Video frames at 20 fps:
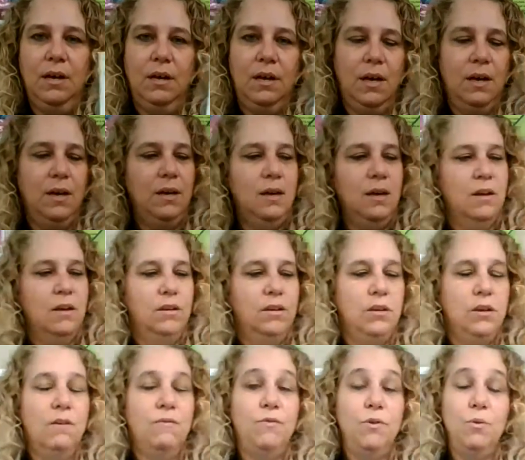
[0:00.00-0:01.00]
Okay.
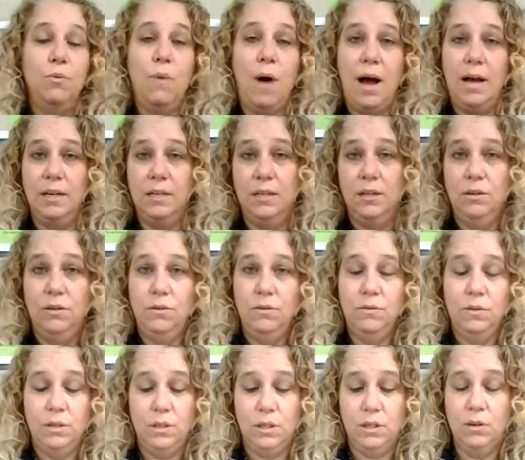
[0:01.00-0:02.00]
If you want to
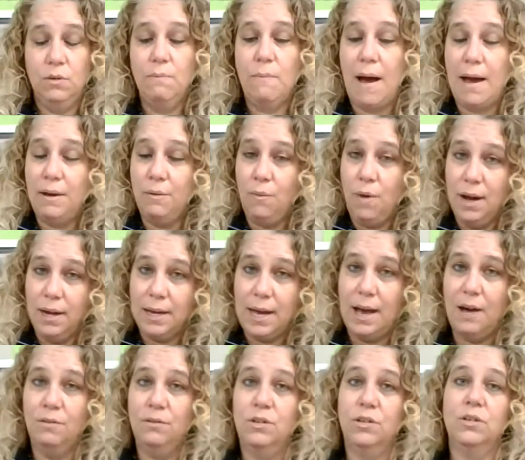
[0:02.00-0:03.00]
use, you might want
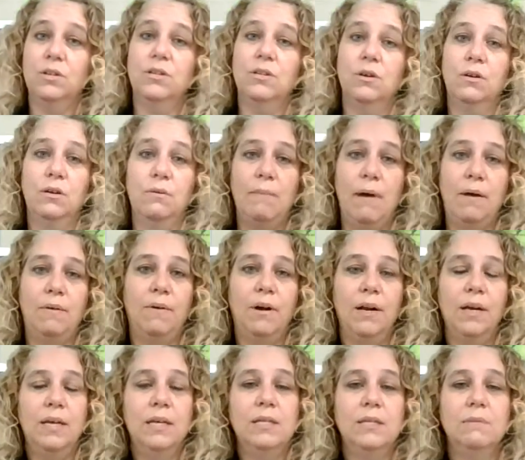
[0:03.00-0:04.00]
counters, so you might want
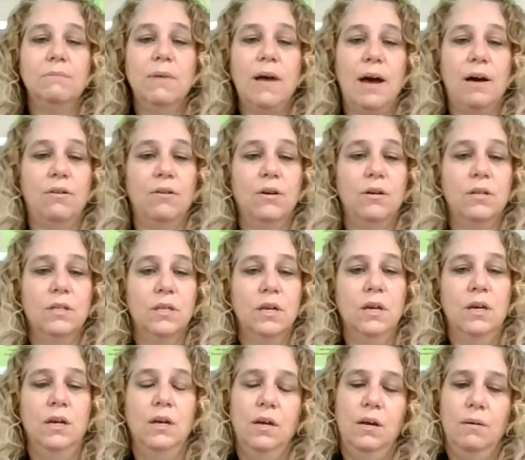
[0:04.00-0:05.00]
to get some counters,
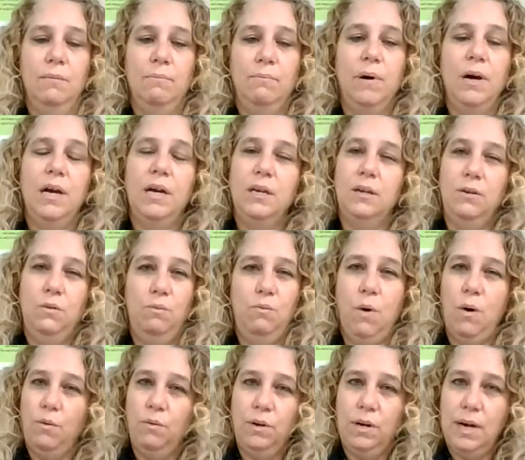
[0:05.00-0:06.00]
but you
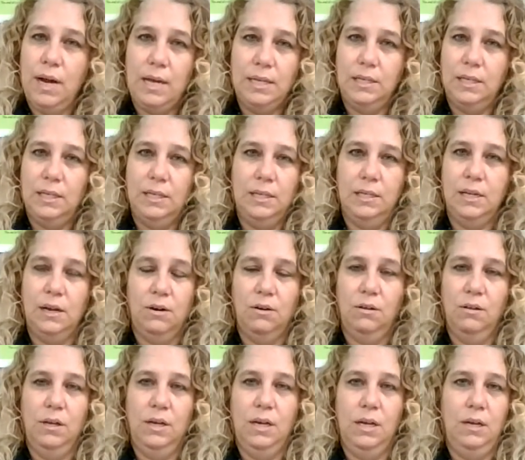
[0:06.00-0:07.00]
won't
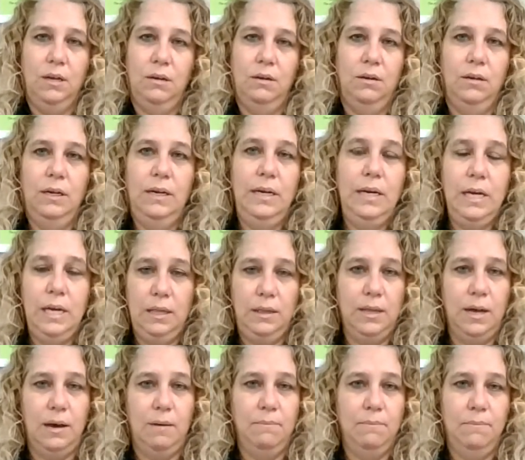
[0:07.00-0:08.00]
necessarily need
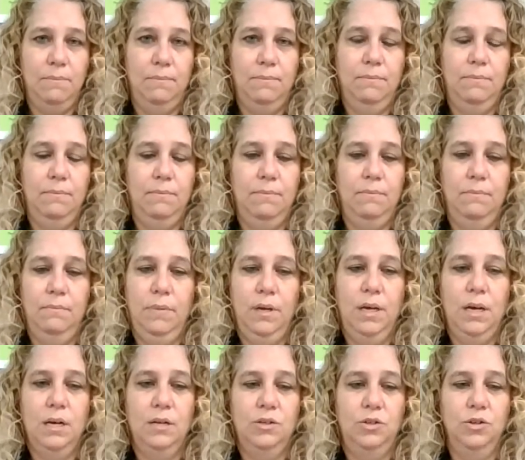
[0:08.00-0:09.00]
them
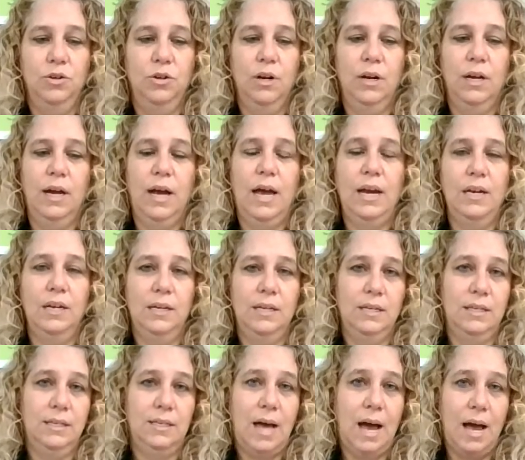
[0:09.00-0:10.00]
because you're going to kind of
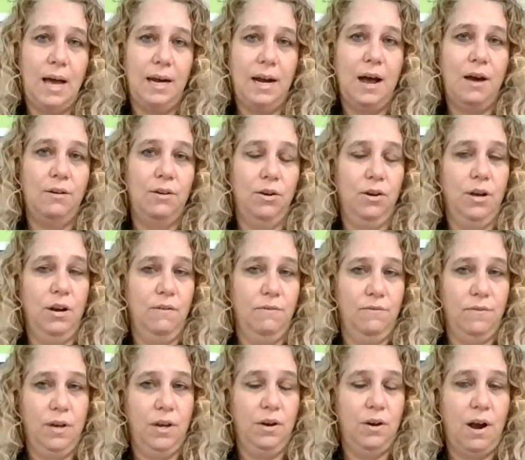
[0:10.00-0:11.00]
decide how you're going to
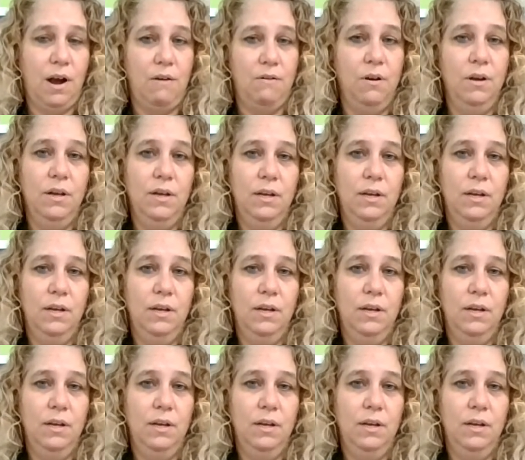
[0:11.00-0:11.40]
figure out